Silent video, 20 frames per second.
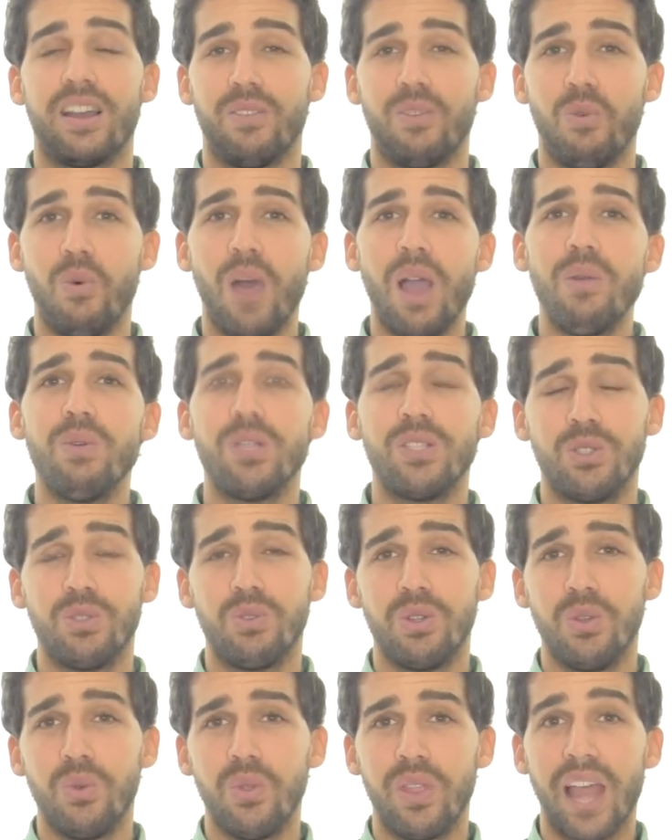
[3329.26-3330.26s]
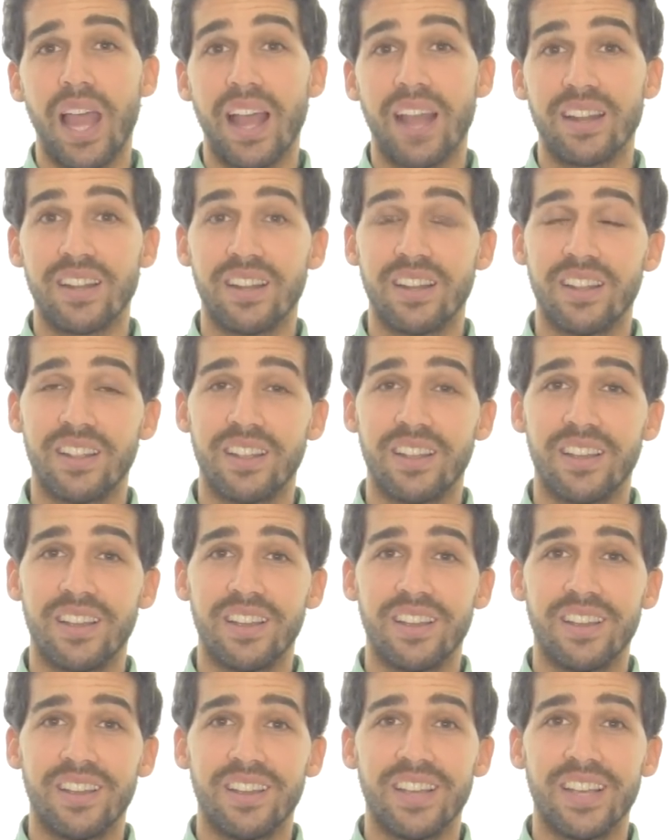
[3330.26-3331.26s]
Why would you do that?
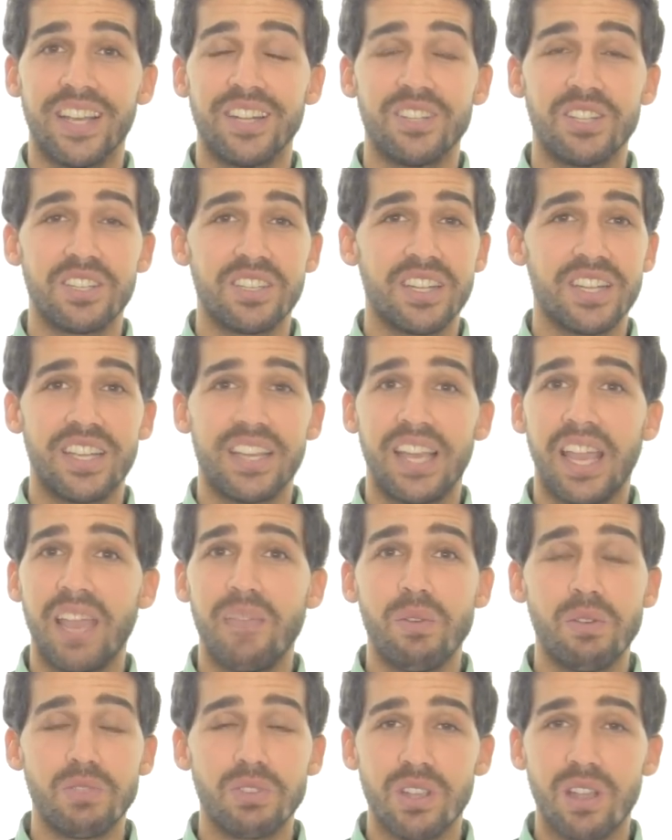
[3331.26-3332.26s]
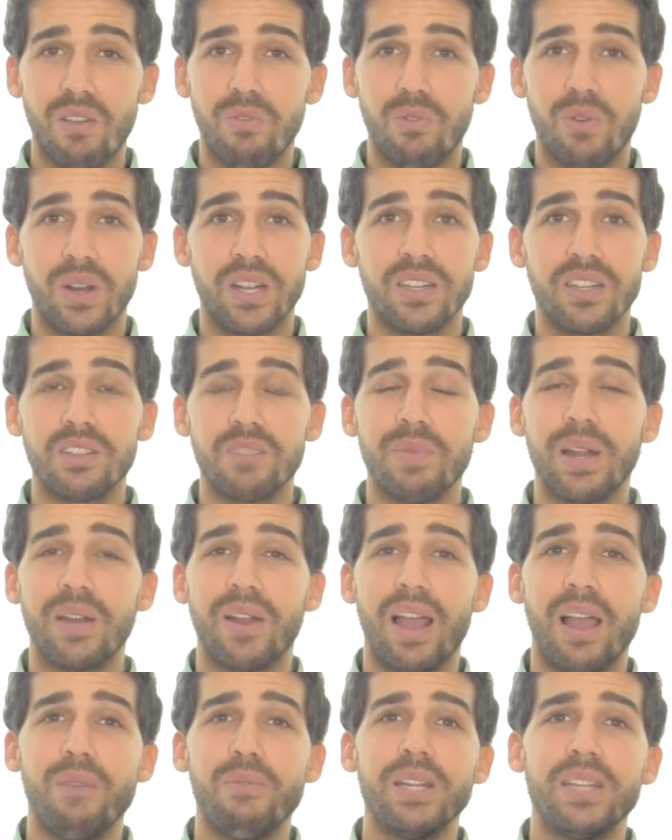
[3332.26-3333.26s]
It's just a game of suffering. It doesn't matter
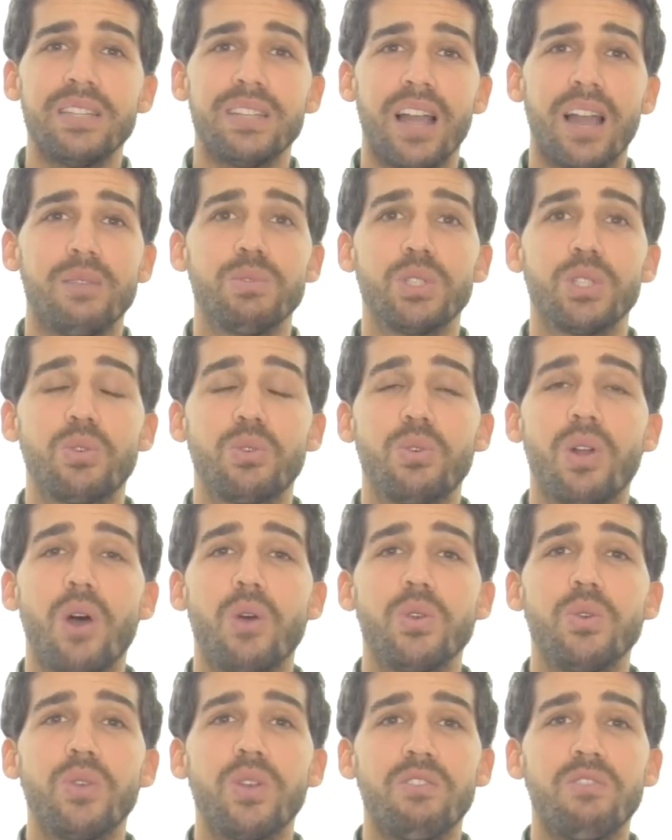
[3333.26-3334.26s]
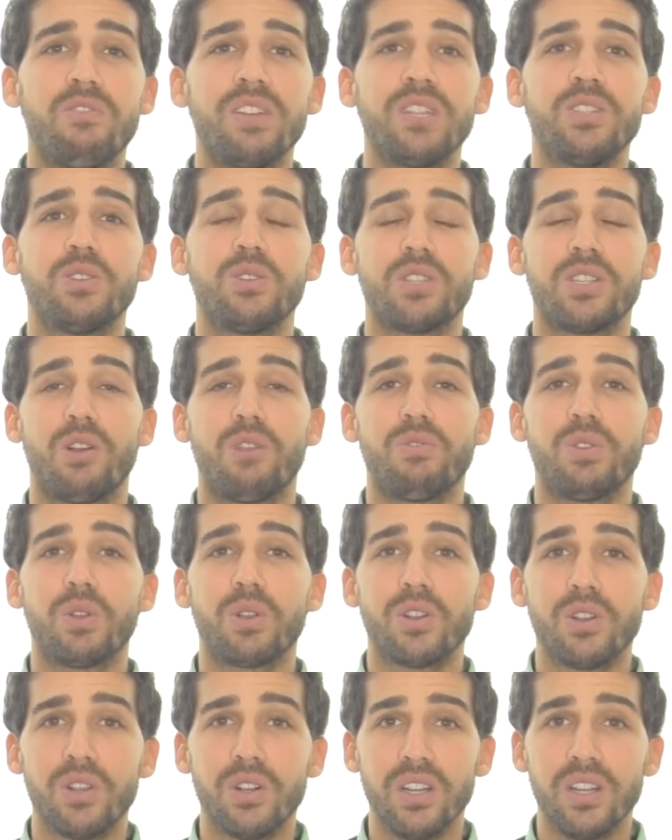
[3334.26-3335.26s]
how many times in a row you convince yourself you're
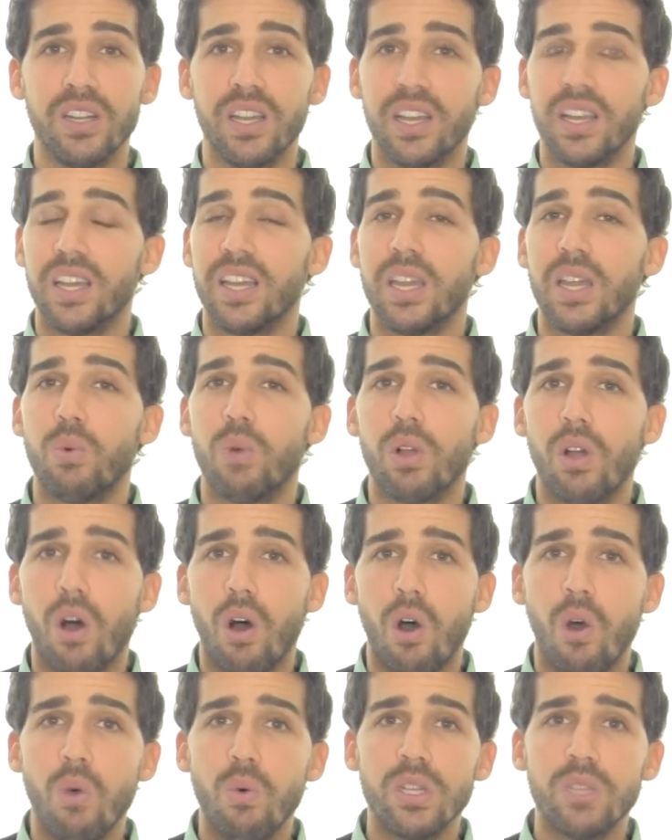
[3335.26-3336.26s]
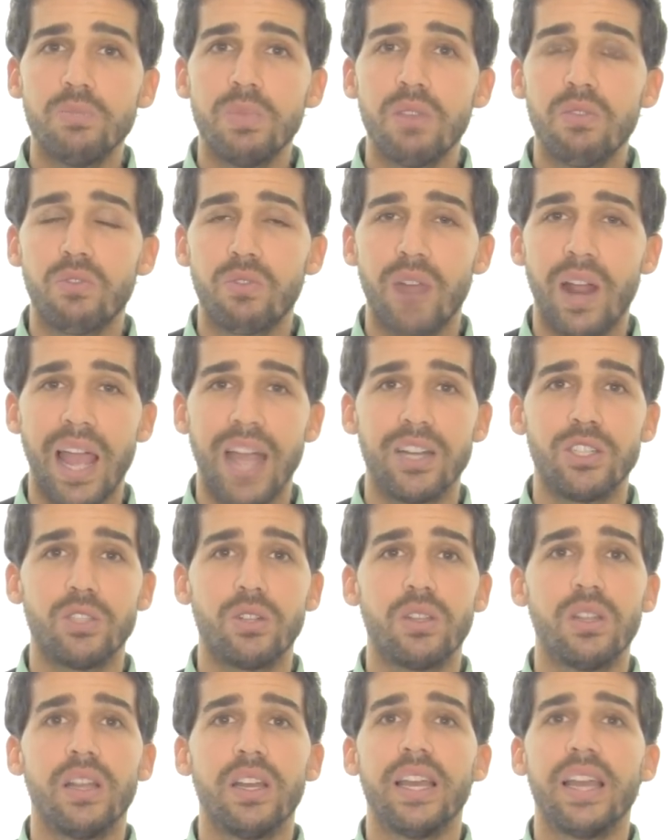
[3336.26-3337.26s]
good. It will always be
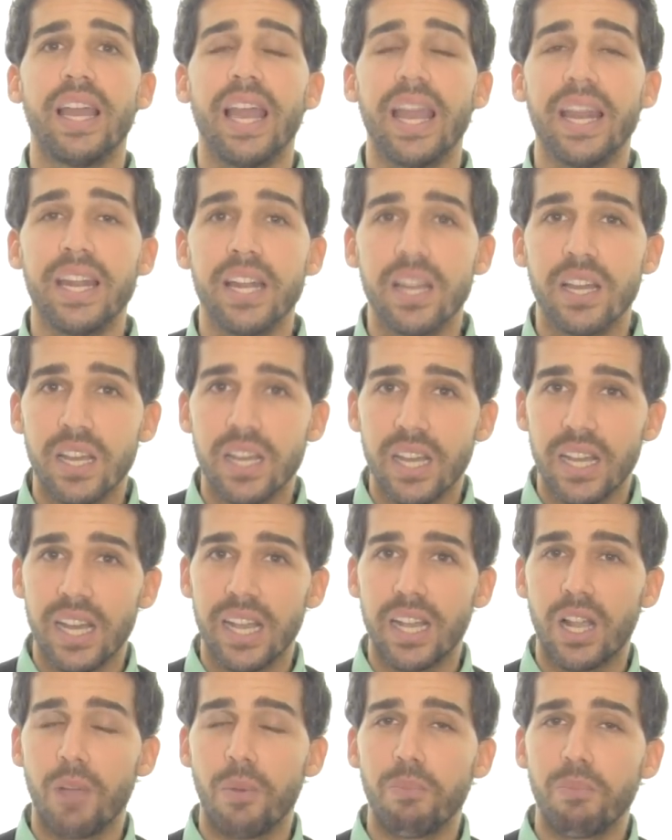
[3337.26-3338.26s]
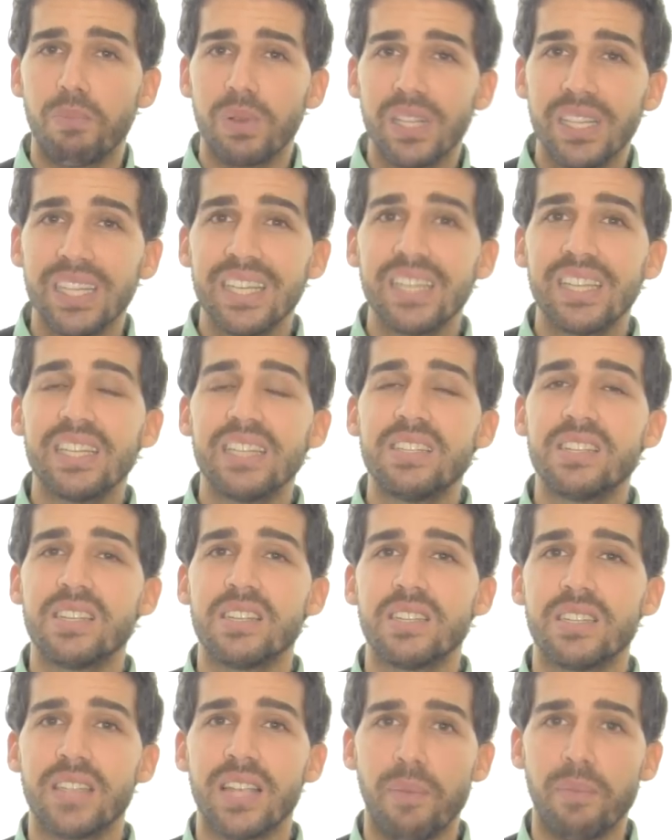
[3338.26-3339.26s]
fragile and completely
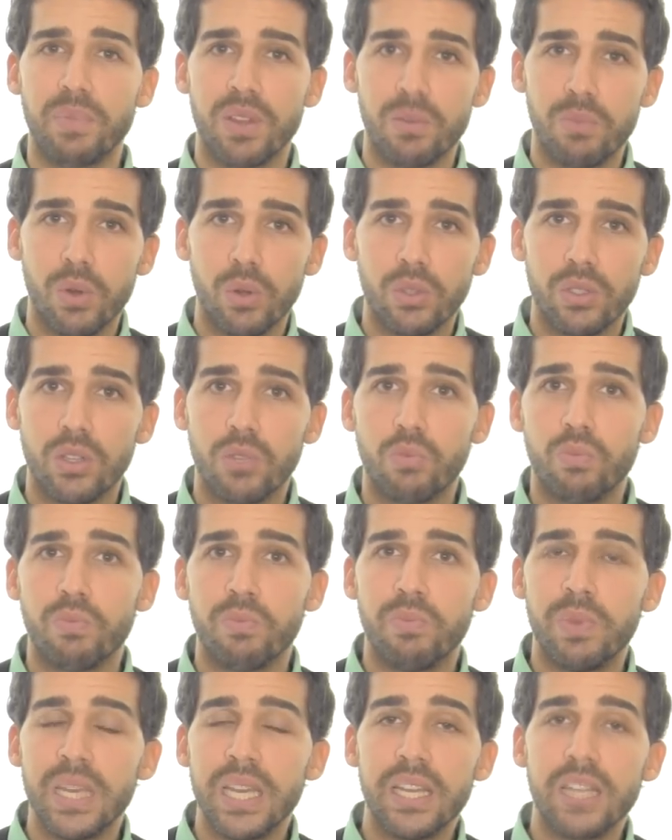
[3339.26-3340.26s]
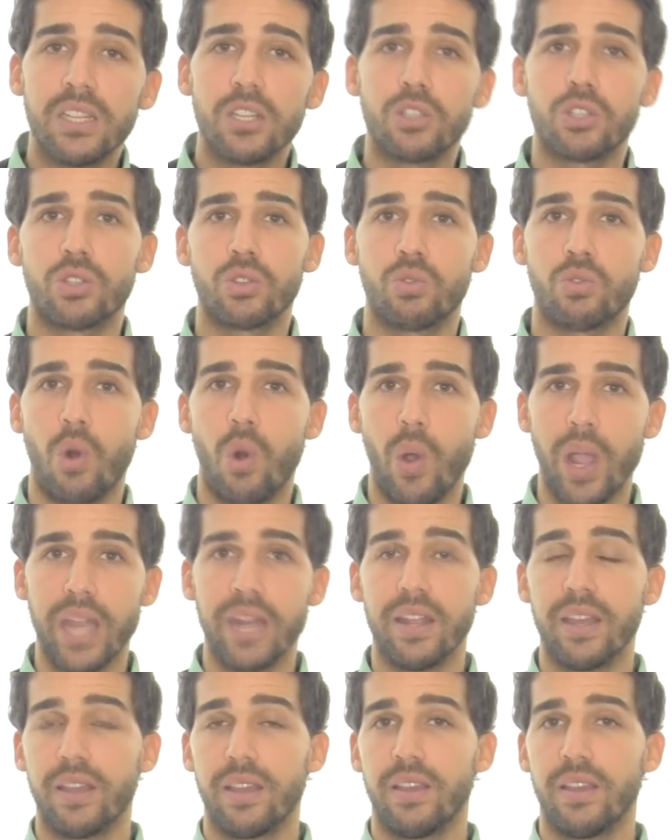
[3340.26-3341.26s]
susceptible to being destroyed.